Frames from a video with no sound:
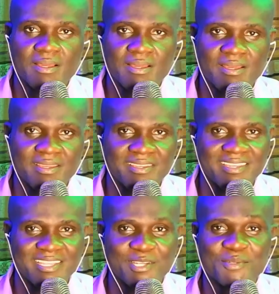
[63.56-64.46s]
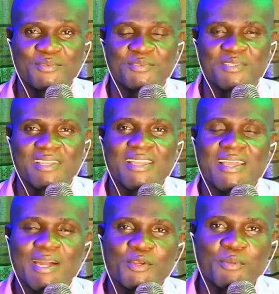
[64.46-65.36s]
Hey, hello.
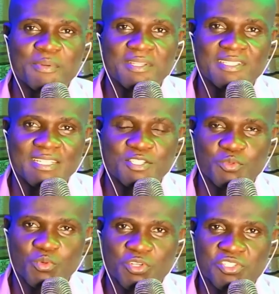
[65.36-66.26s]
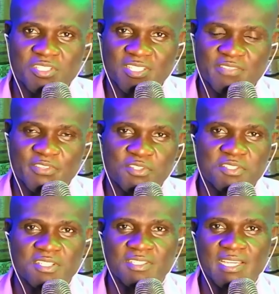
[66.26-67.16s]
I want to plead that you watch this video
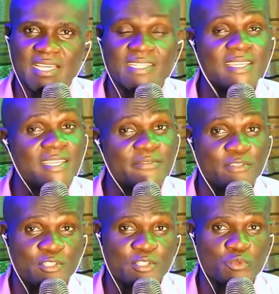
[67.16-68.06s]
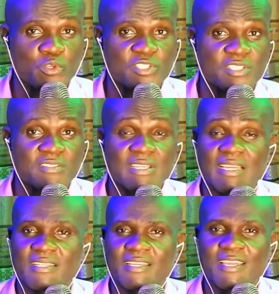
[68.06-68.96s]
till the end. If you don't watch till the
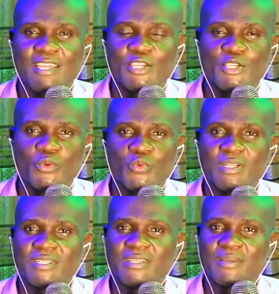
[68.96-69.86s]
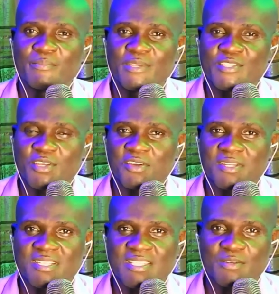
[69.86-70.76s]
end, you will
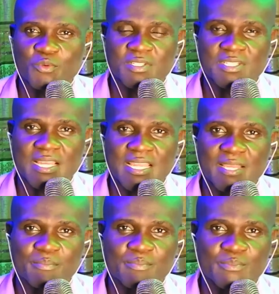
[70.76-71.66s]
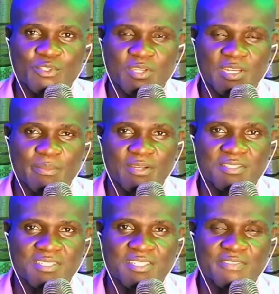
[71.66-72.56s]
misunderstand what I am talking about
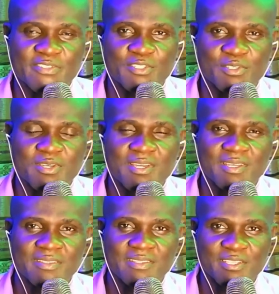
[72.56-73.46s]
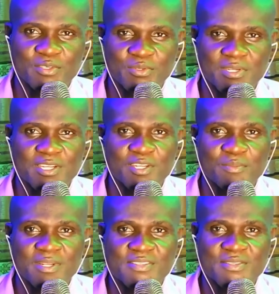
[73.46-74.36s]
in this video. Thank you and God
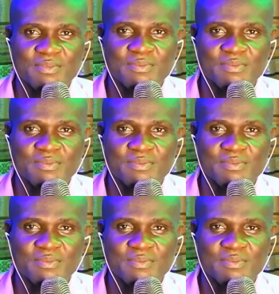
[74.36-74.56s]
bless you.